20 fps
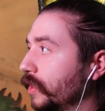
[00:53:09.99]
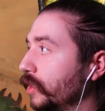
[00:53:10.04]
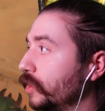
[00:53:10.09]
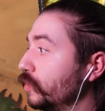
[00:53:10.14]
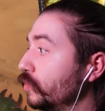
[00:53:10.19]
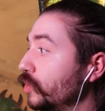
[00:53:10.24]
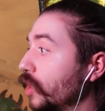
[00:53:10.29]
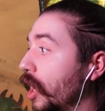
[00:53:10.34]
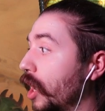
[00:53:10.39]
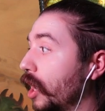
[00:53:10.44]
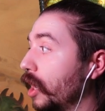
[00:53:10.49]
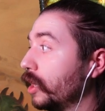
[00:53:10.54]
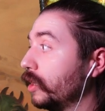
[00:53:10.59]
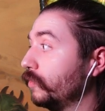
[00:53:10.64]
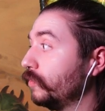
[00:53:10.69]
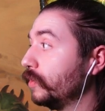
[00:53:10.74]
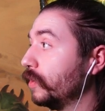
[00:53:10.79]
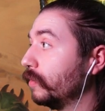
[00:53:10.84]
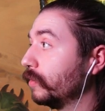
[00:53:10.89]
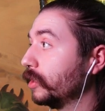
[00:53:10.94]
You die
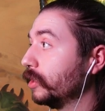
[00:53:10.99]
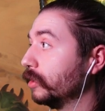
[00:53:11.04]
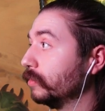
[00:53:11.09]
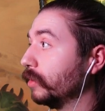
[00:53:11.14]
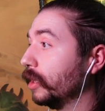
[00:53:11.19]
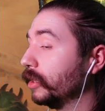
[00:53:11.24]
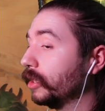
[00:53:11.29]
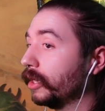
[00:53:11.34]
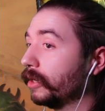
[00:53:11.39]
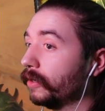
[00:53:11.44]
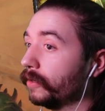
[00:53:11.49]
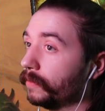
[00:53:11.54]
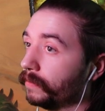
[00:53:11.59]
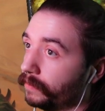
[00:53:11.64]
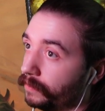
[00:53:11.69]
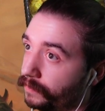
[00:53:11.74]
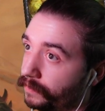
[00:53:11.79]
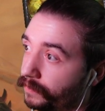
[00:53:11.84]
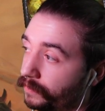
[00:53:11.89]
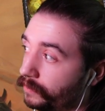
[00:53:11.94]
if you don't kill Bloodletter.
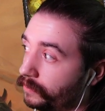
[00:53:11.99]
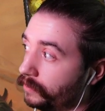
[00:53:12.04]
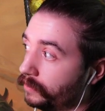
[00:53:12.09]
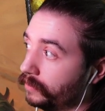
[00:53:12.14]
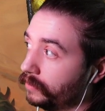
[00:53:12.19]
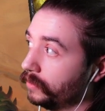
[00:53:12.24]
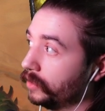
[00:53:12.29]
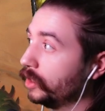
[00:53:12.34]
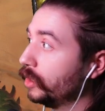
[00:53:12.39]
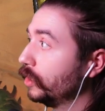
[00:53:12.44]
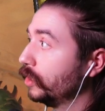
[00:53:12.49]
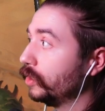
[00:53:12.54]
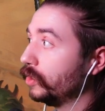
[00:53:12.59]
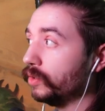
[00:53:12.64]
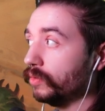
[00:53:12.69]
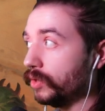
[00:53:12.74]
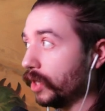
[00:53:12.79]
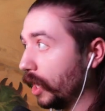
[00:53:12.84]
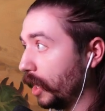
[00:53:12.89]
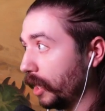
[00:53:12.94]

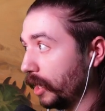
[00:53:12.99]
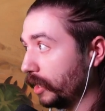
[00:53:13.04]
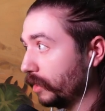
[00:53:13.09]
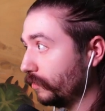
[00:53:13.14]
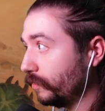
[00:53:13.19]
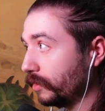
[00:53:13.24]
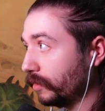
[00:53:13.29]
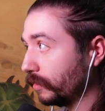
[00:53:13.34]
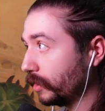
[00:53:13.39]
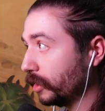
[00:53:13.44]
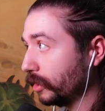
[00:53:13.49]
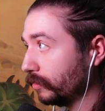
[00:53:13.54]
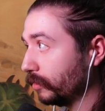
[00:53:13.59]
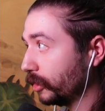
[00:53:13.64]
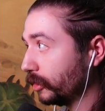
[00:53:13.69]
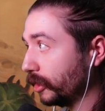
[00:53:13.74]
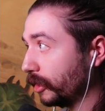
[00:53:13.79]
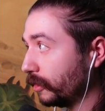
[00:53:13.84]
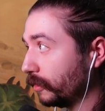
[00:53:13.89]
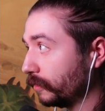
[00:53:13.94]
You die if you don't kill
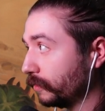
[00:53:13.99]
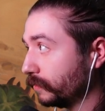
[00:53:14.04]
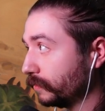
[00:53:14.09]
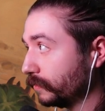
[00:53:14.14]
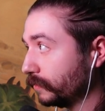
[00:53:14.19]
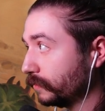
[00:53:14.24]
Bloodletter.